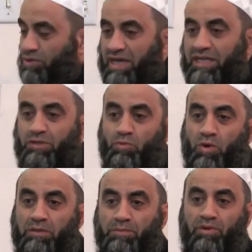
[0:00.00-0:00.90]
to add
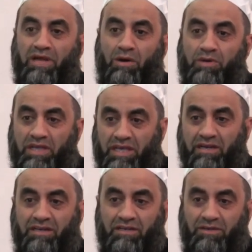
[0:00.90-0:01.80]
one pronoun
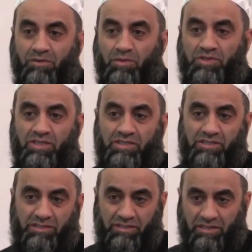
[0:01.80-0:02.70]
here, which
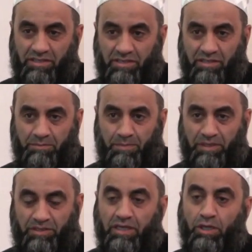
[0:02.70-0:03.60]
is
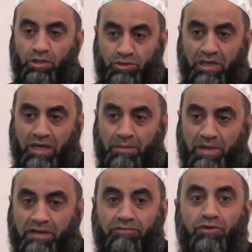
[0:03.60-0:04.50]
particular to
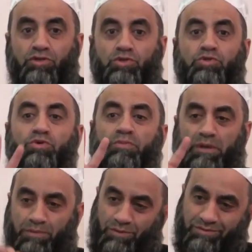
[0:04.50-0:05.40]
Arabic for two
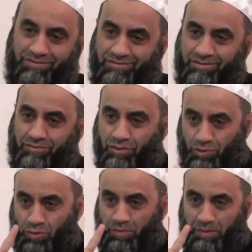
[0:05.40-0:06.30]
people. For
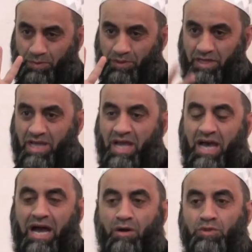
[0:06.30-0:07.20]
two people.
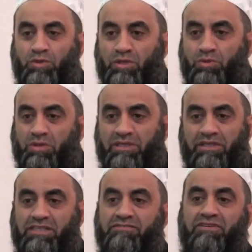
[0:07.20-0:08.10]
How do we do
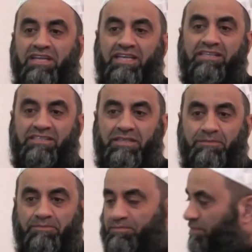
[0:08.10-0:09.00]
it? It's very easy.